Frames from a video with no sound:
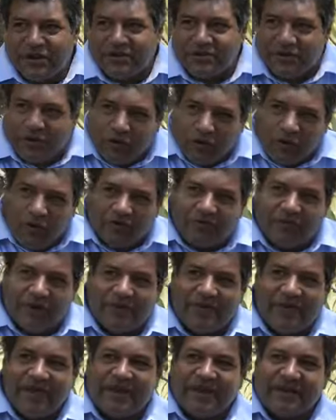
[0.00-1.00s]
you walk
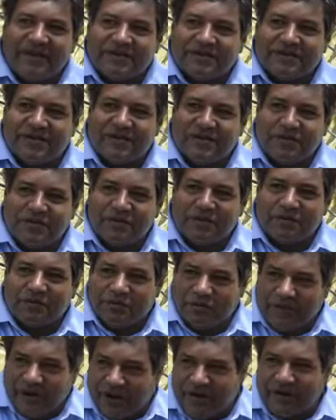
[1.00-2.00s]
from here to
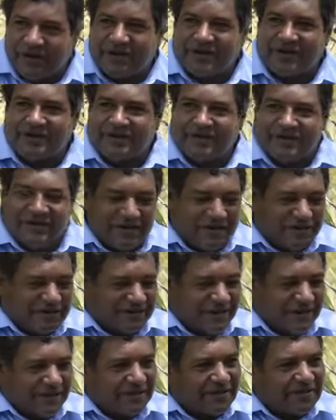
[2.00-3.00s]
Meriden, you
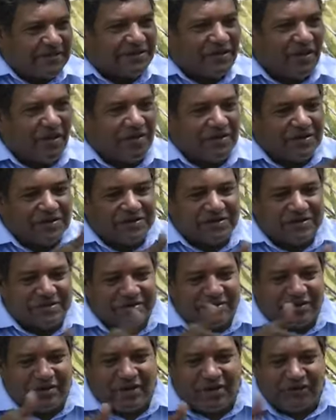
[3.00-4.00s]
sing the
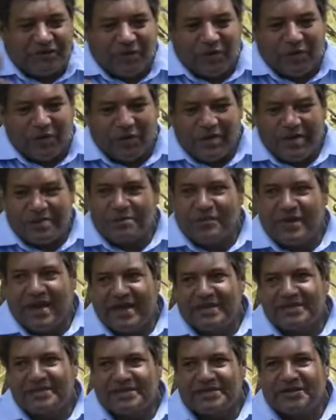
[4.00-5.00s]
songs of all them
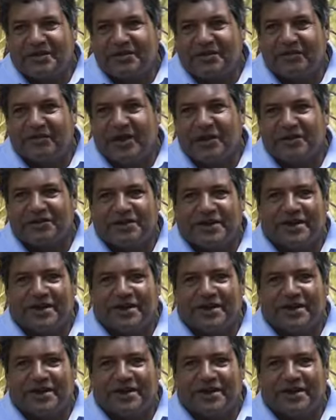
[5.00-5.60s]
places on the road.